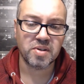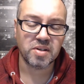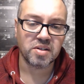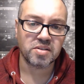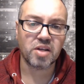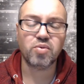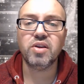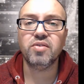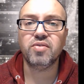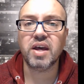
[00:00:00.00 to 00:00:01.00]
really
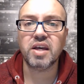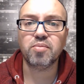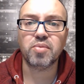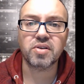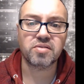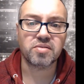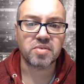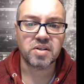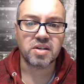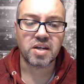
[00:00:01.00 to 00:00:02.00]
vague, but
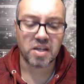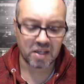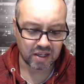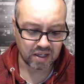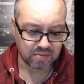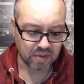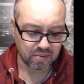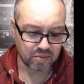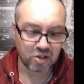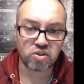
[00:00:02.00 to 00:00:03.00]
I'm
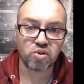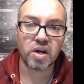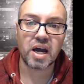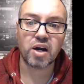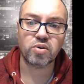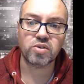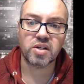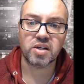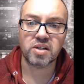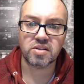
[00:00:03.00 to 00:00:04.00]
not sure how
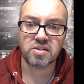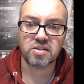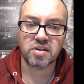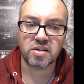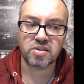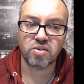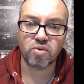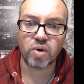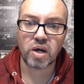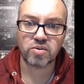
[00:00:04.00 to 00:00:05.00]
the
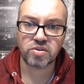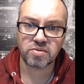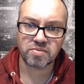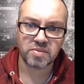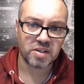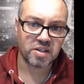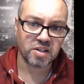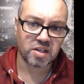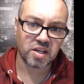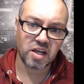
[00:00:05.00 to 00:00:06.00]
rounds
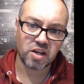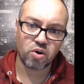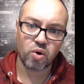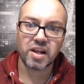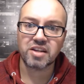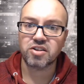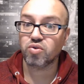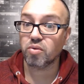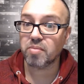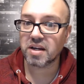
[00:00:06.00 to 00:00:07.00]
coalesce into
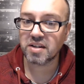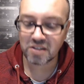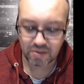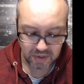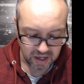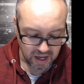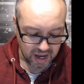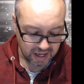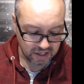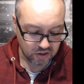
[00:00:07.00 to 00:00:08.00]
a mechanism,
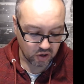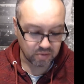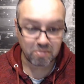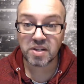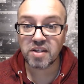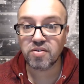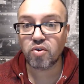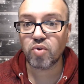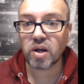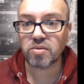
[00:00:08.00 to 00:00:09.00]
and it's called Medieval
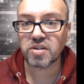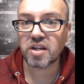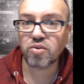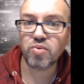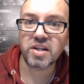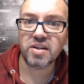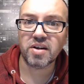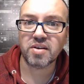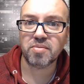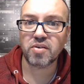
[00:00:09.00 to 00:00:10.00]
Realms. I'm not really
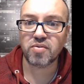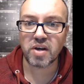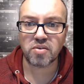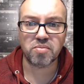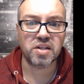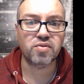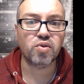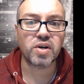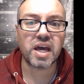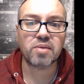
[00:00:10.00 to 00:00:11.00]
a big fan of medieval
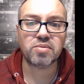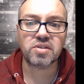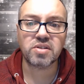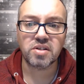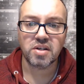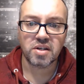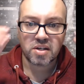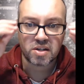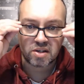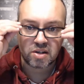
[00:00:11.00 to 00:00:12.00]
games,
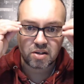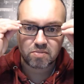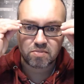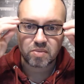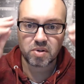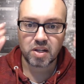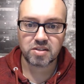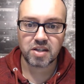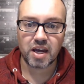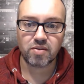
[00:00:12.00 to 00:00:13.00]
unless
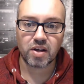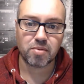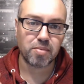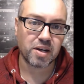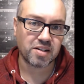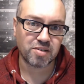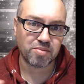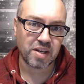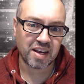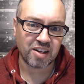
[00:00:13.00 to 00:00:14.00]
they have like a mechanism
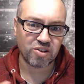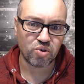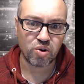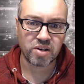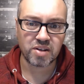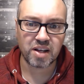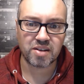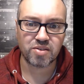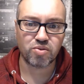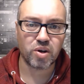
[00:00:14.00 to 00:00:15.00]
that I enjoy, like
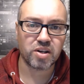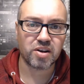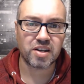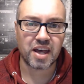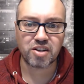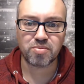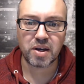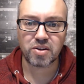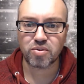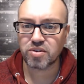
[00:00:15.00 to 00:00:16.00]
trader
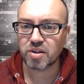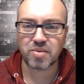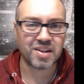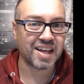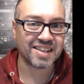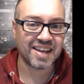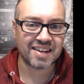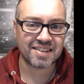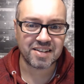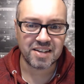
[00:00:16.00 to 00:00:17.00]
aspect or something like
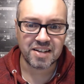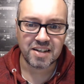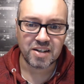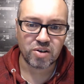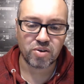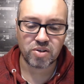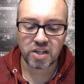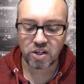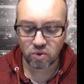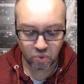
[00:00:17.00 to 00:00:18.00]
that, or
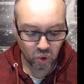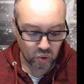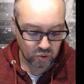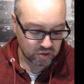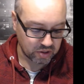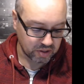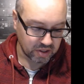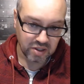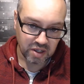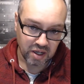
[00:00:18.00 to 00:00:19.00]
hidden roles.
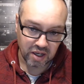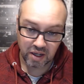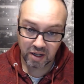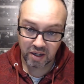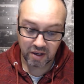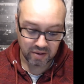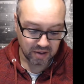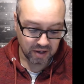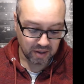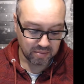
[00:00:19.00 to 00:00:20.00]
But
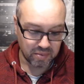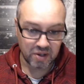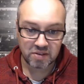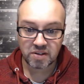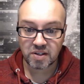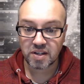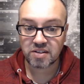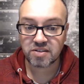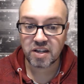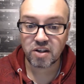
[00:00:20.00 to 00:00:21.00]
let's
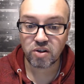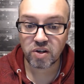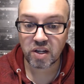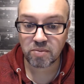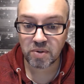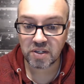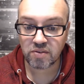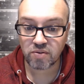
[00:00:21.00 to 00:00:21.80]
take a look at Medieval